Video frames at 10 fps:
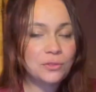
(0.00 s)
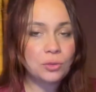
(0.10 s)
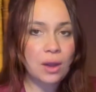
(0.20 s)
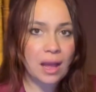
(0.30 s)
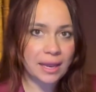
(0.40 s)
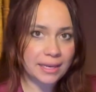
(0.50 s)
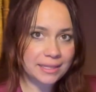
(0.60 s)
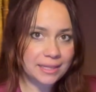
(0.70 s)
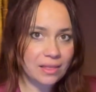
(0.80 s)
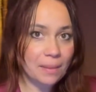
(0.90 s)

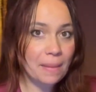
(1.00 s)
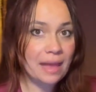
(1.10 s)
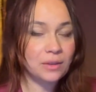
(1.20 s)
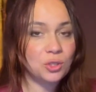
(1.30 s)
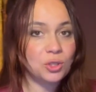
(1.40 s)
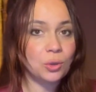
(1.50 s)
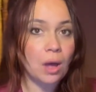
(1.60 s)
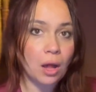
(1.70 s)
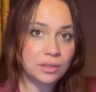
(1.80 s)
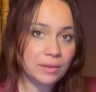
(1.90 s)
tries, they managed to
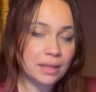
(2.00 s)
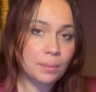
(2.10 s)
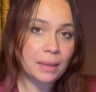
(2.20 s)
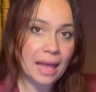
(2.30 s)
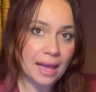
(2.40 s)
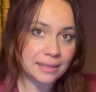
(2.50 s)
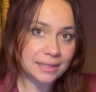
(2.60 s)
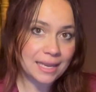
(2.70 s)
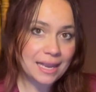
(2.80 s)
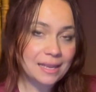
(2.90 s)
cultivate the plant
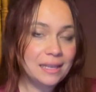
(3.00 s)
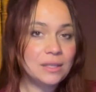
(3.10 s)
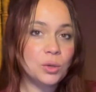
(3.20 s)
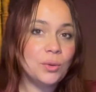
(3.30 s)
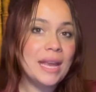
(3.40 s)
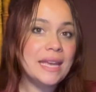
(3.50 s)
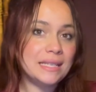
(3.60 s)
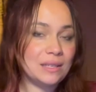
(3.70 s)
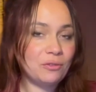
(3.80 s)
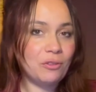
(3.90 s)
and created
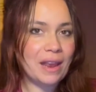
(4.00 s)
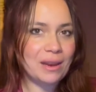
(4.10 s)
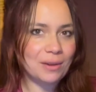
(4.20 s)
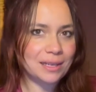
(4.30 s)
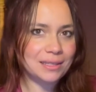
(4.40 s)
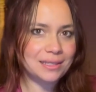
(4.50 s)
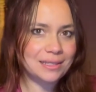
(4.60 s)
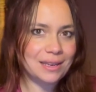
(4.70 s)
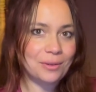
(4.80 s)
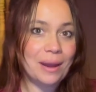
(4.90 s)
a
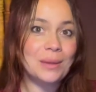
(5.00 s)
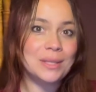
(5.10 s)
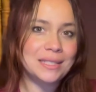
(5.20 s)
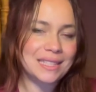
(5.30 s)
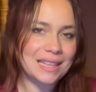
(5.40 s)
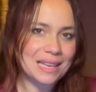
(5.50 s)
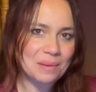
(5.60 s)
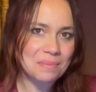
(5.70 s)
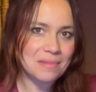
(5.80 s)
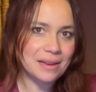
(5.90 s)
fragrance around its
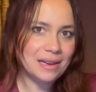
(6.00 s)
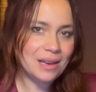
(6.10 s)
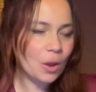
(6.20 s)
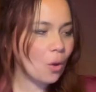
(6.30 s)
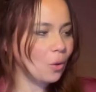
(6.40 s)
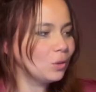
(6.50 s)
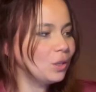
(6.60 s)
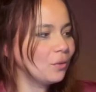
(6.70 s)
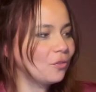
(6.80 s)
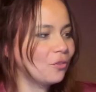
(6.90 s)
theme called
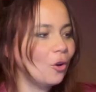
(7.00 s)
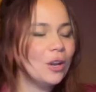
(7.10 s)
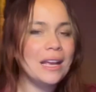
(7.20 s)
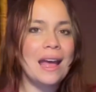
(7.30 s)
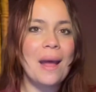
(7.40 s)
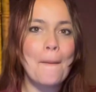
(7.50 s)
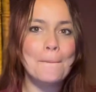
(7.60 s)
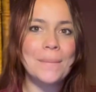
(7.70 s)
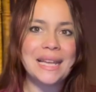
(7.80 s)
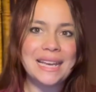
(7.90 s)

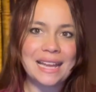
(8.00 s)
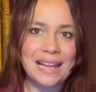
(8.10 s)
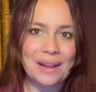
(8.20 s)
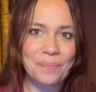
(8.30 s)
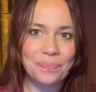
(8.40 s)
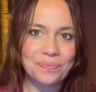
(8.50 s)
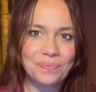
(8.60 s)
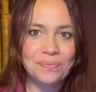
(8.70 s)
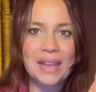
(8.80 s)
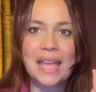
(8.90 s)
Volkameria.
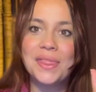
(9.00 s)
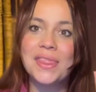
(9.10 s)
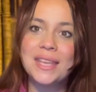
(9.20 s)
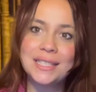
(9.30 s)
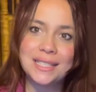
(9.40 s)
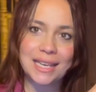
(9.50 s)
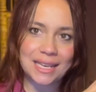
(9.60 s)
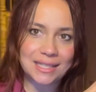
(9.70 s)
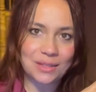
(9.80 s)
And this is the